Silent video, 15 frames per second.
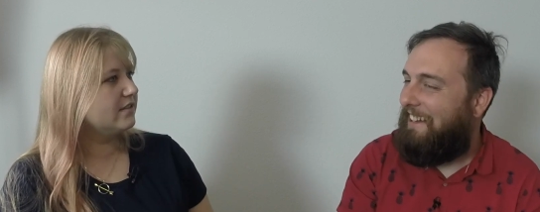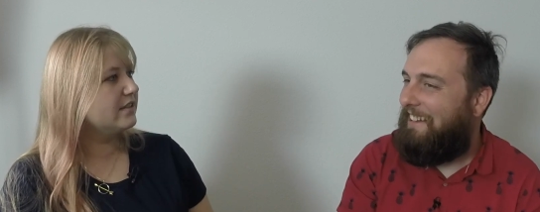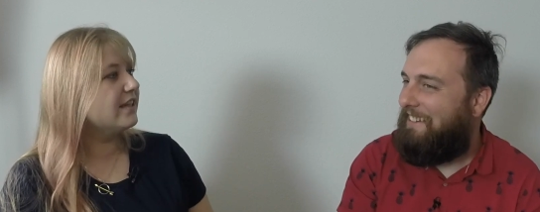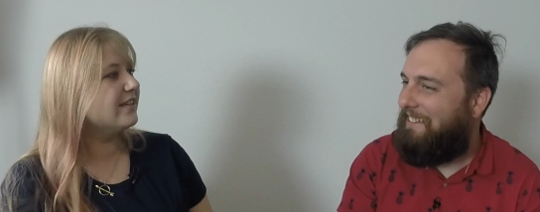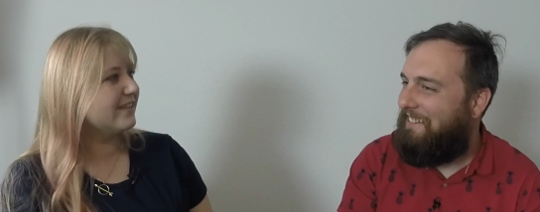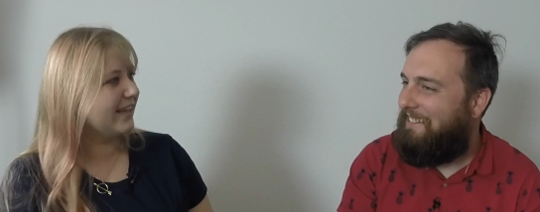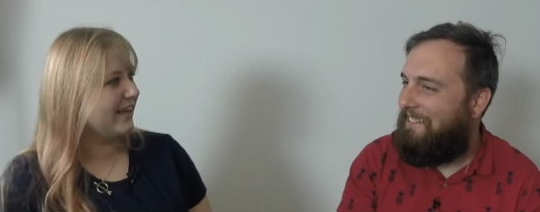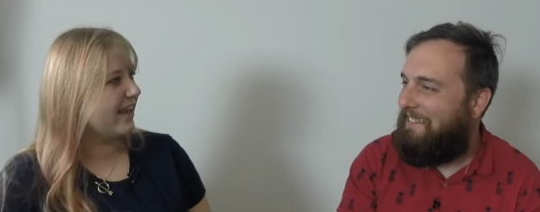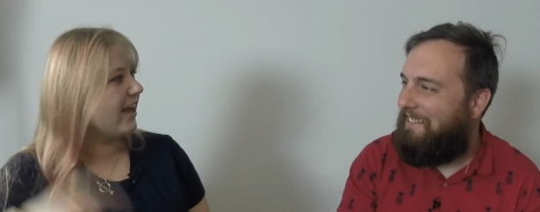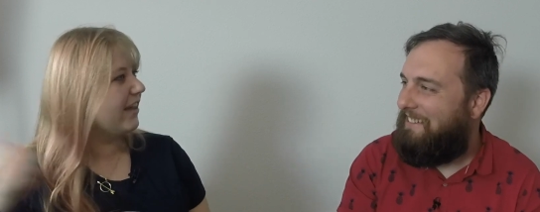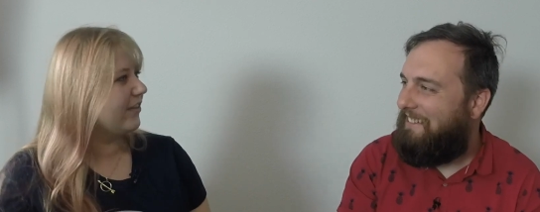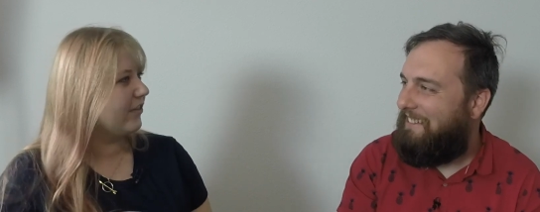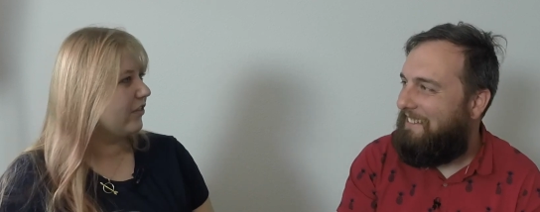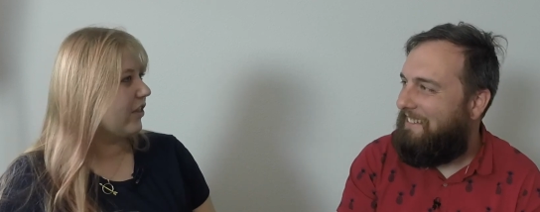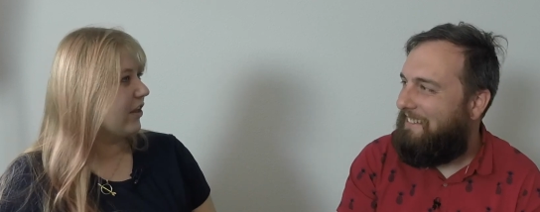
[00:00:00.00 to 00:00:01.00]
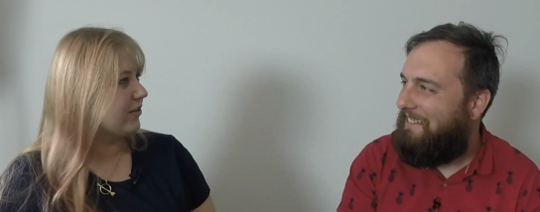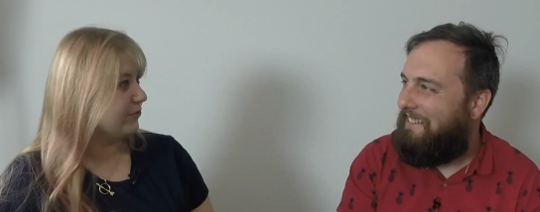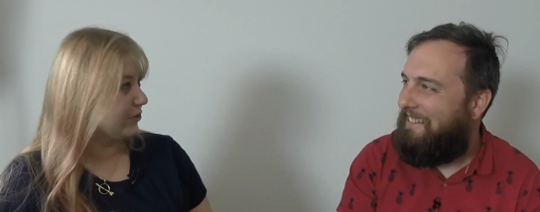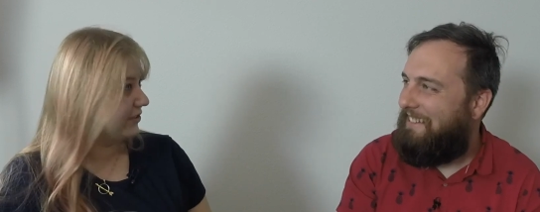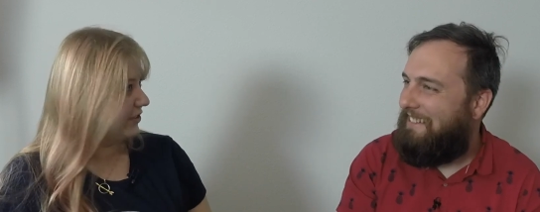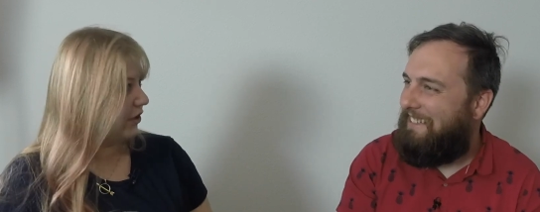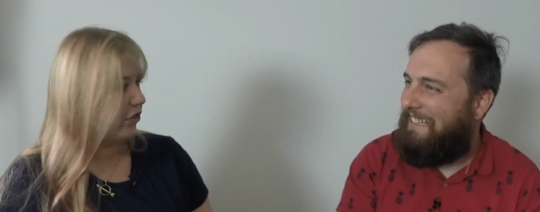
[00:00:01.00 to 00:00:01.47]
Speaker 1: Yeah. Because like yeah, then the
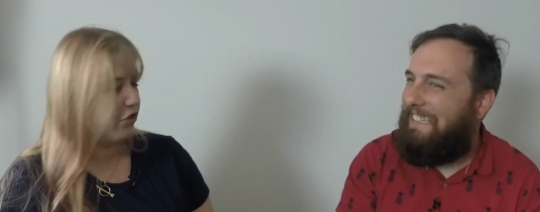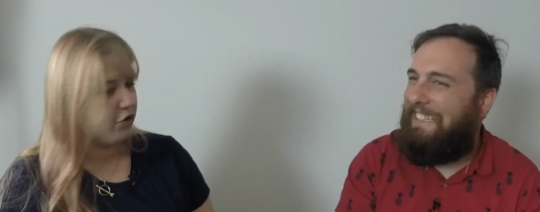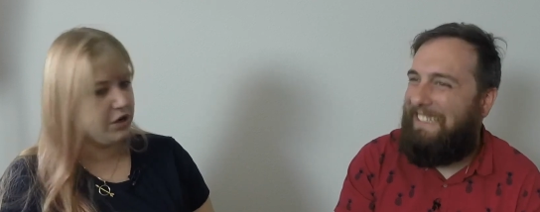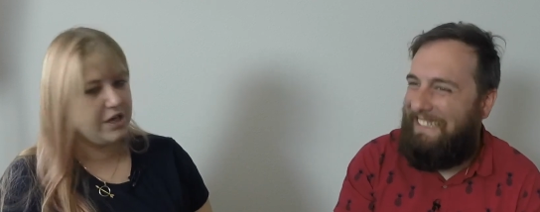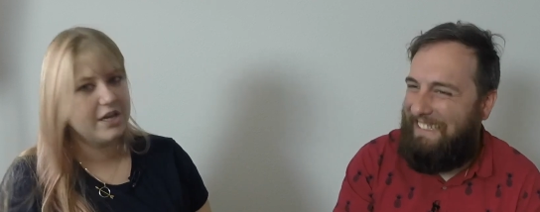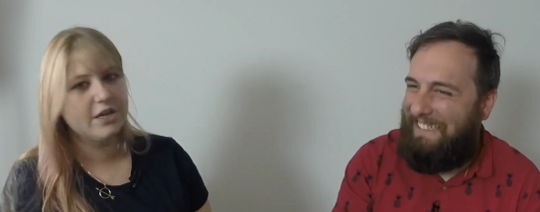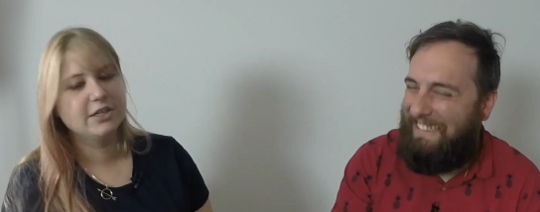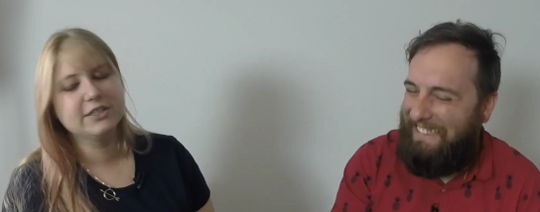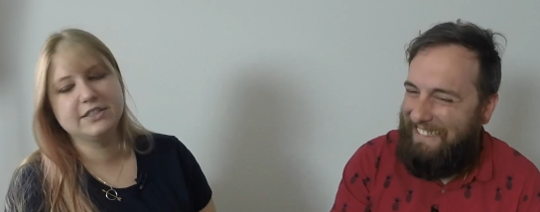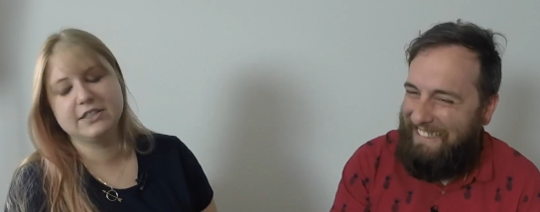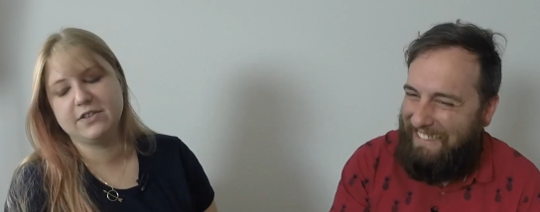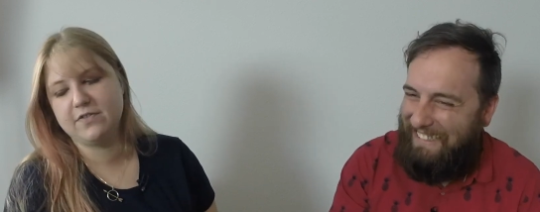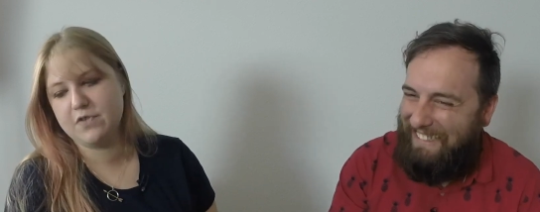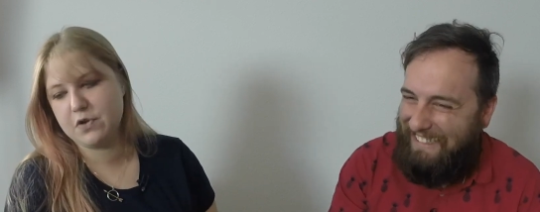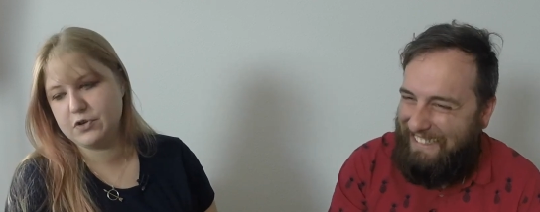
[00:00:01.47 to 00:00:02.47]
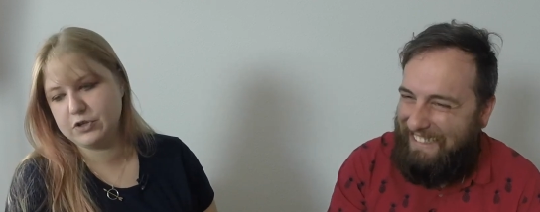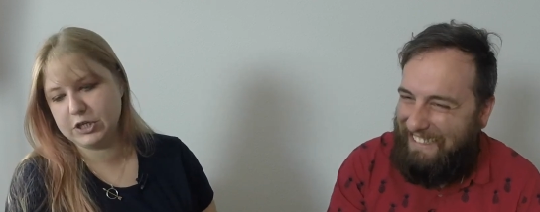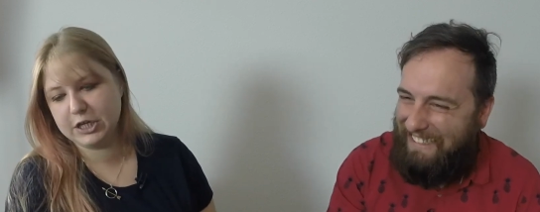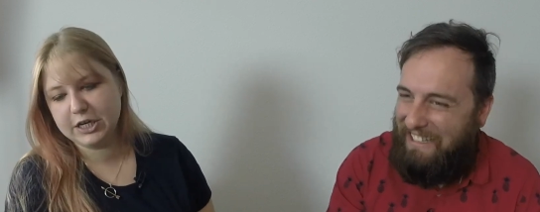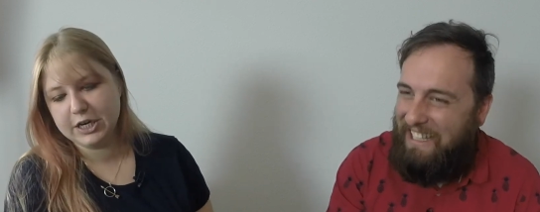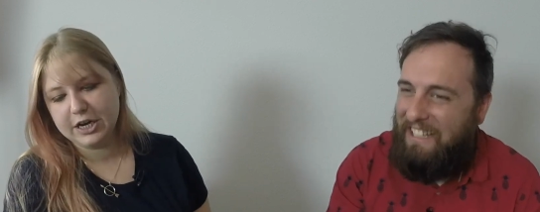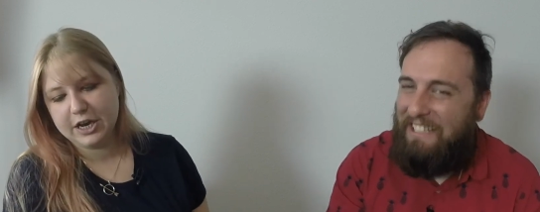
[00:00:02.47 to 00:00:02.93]
next one's like 30 years in the future.